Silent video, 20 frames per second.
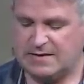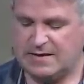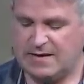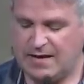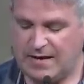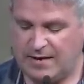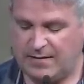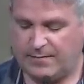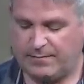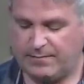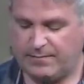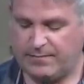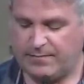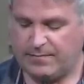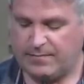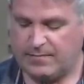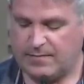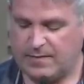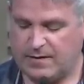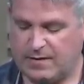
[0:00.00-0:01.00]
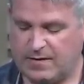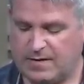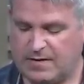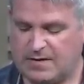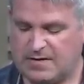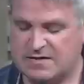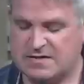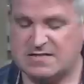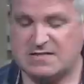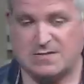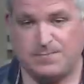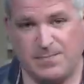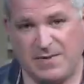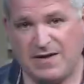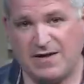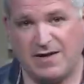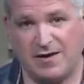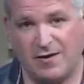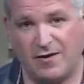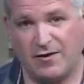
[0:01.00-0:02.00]
him,
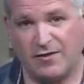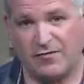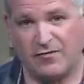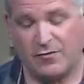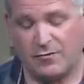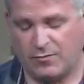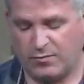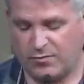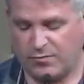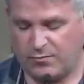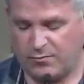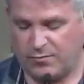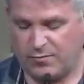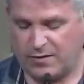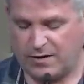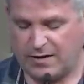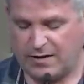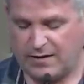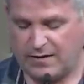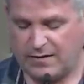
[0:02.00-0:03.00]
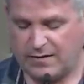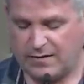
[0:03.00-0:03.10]
speaking on his own authority.